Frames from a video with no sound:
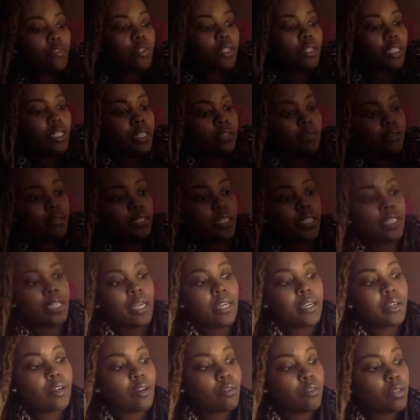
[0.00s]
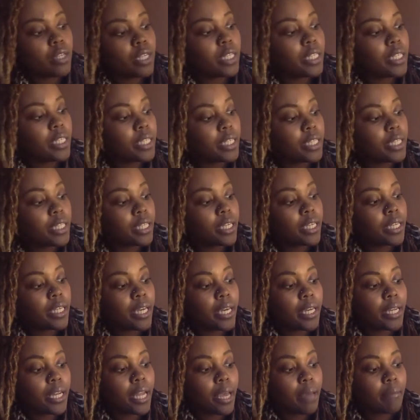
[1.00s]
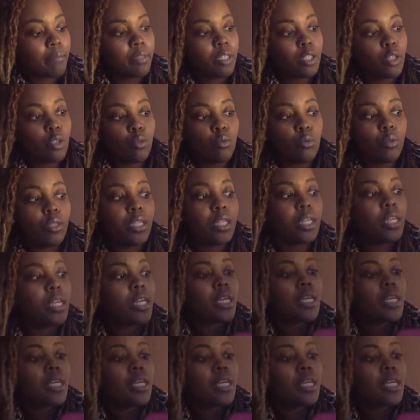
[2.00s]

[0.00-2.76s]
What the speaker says: You couldn't even tell that anything had happened to it.